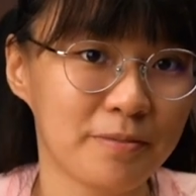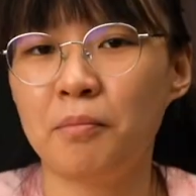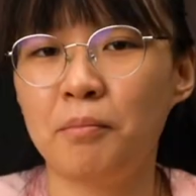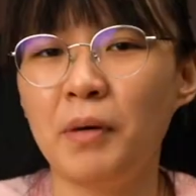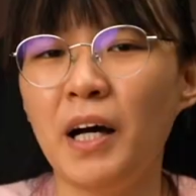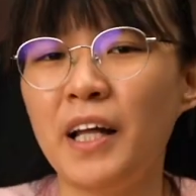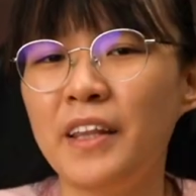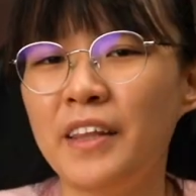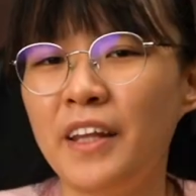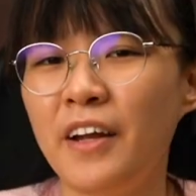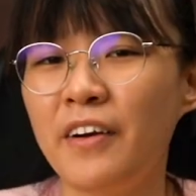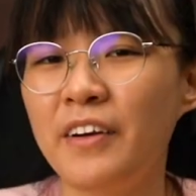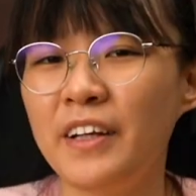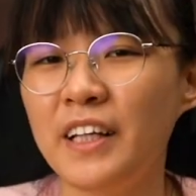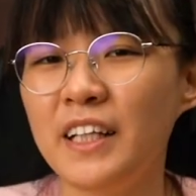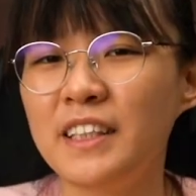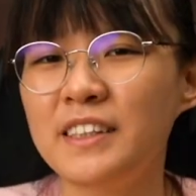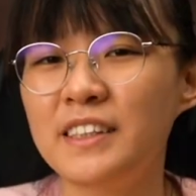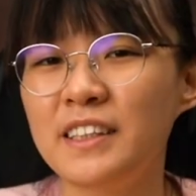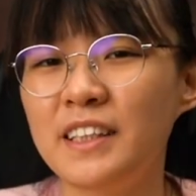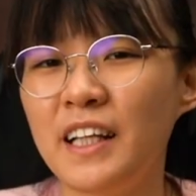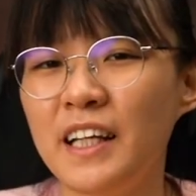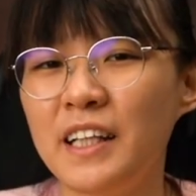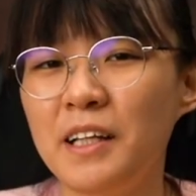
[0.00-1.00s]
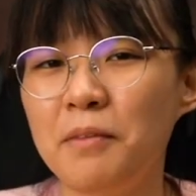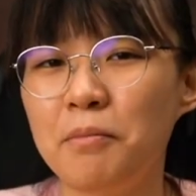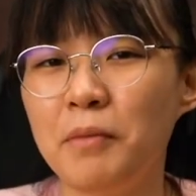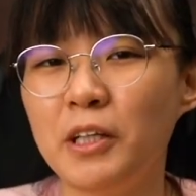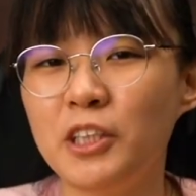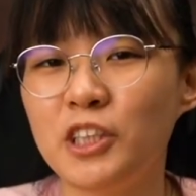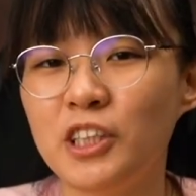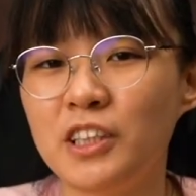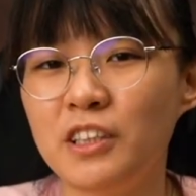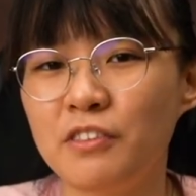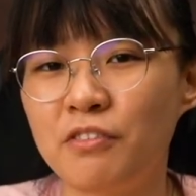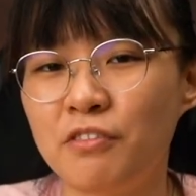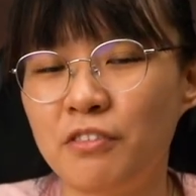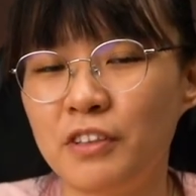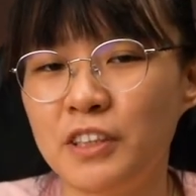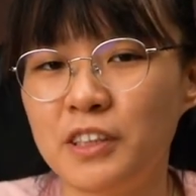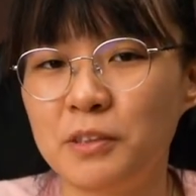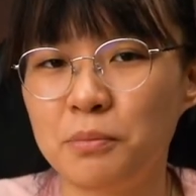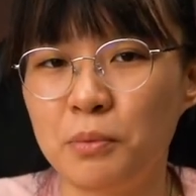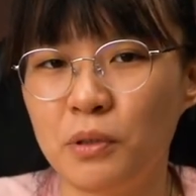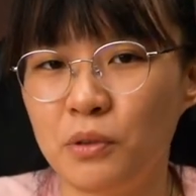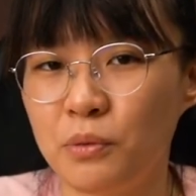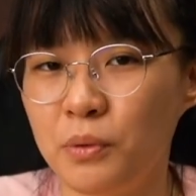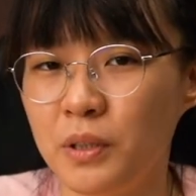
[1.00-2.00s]
But there isn't any major
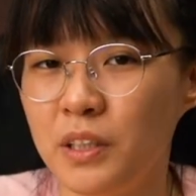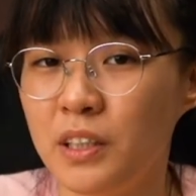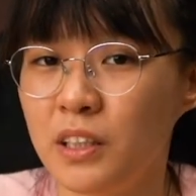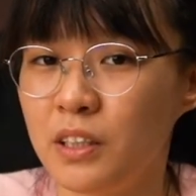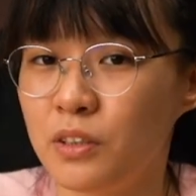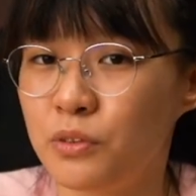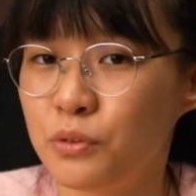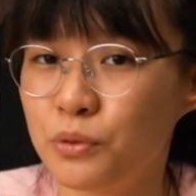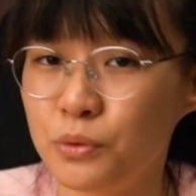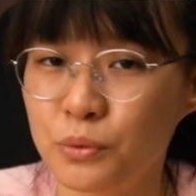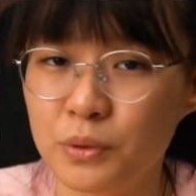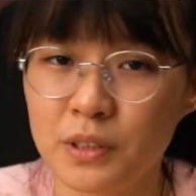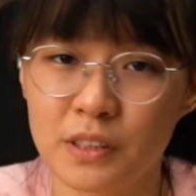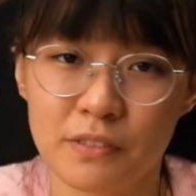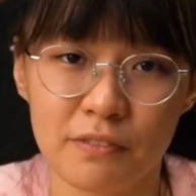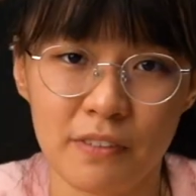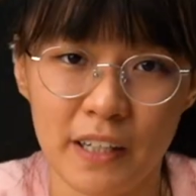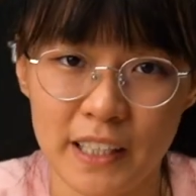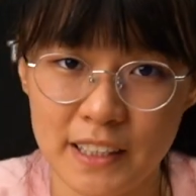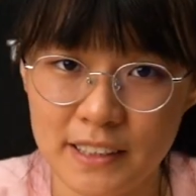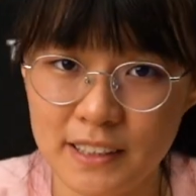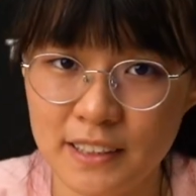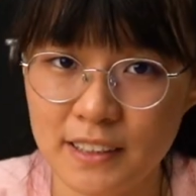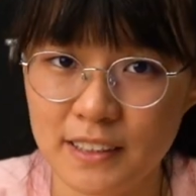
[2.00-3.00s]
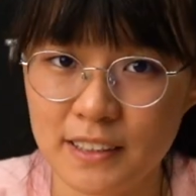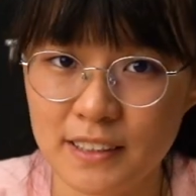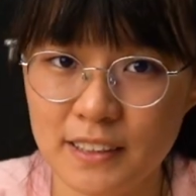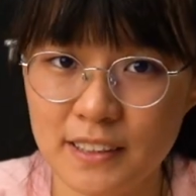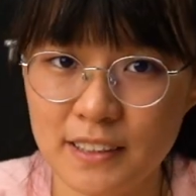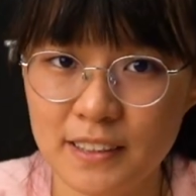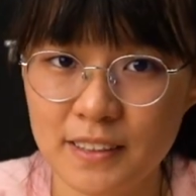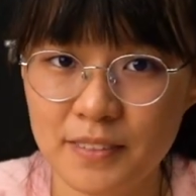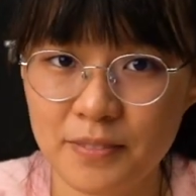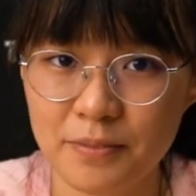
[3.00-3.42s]
difference between the two devices.